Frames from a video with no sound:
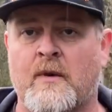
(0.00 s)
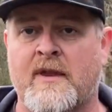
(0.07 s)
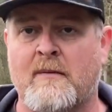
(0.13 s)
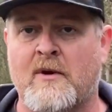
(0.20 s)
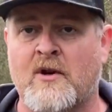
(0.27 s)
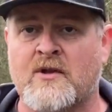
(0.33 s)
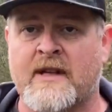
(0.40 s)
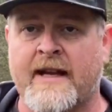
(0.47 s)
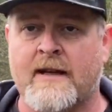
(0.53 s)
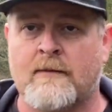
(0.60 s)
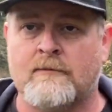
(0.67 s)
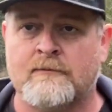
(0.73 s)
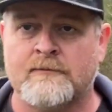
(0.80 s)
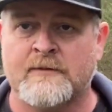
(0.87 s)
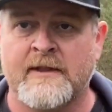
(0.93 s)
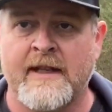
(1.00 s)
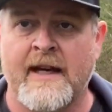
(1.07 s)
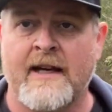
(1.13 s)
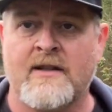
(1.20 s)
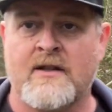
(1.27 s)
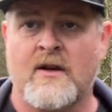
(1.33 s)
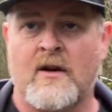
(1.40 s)
bow is like.
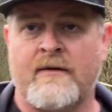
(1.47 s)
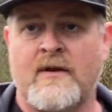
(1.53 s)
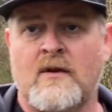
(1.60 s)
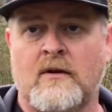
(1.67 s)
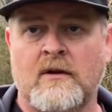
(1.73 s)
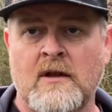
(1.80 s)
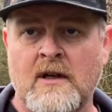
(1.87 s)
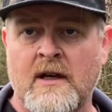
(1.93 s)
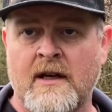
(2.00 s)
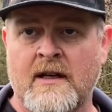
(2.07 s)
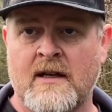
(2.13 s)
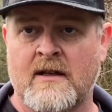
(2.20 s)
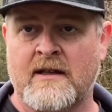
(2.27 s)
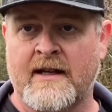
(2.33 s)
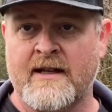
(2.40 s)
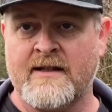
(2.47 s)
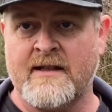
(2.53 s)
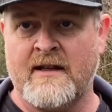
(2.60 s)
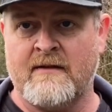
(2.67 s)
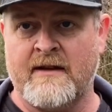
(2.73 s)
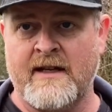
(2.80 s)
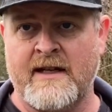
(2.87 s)
Okay, so if you look, like I
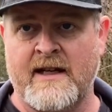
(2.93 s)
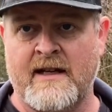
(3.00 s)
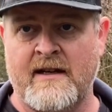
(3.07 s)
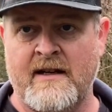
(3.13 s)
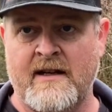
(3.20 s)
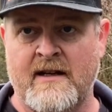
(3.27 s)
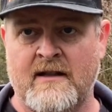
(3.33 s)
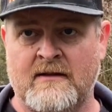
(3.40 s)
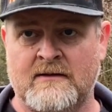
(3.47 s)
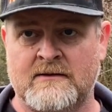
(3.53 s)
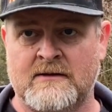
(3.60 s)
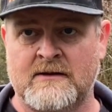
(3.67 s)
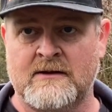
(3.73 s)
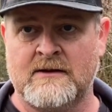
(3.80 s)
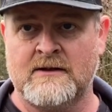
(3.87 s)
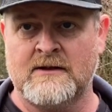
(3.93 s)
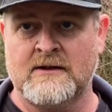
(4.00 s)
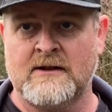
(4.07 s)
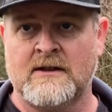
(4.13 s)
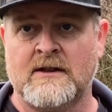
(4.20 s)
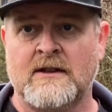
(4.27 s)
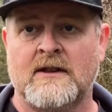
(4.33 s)
said, right down there
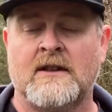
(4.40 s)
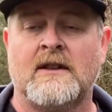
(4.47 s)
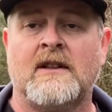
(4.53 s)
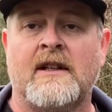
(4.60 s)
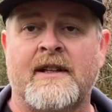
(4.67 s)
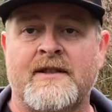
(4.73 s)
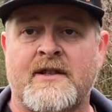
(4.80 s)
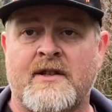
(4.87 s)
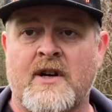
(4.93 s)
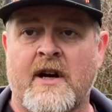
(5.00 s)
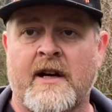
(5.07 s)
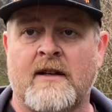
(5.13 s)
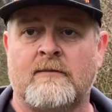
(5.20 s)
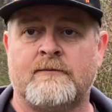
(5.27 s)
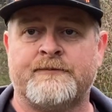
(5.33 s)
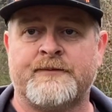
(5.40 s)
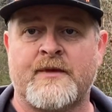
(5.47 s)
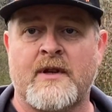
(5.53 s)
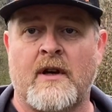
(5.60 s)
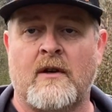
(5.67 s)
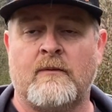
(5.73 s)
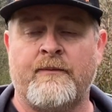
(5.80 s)
is the target.
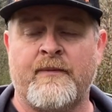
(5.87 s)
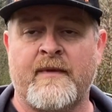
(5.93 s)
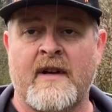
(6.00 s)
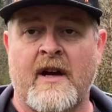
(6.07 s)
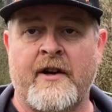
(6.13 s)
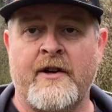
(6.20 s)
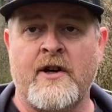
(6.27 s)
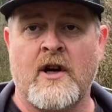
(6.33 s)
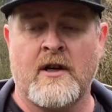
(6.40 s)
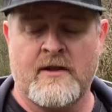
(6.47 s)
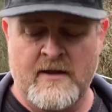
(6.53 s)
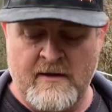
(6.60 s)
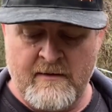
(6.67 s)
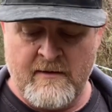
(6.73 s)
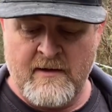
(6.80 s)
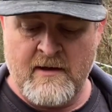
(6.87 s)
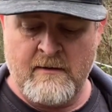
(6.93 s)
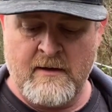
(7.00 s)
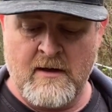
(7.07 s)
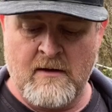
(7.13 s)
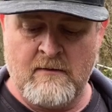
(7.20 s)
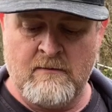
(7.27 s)
So 100 yards, here we
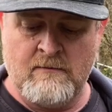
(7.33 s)
go.